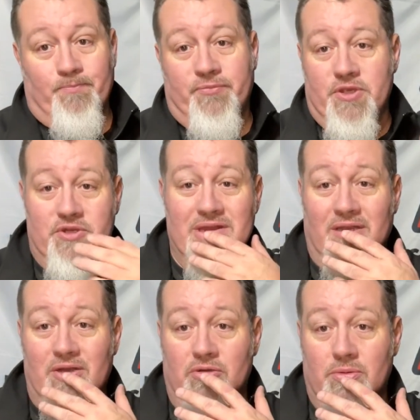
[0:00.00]
you'd get a
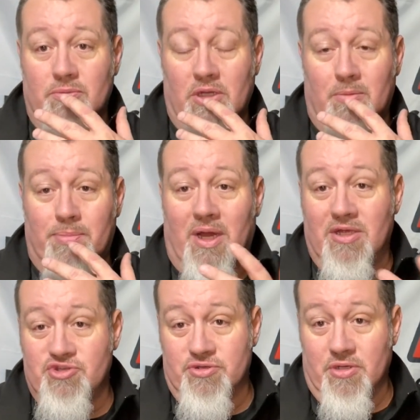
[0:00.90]
little
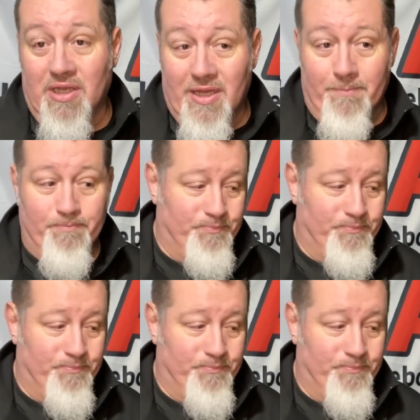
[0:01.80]
buzz on your lip.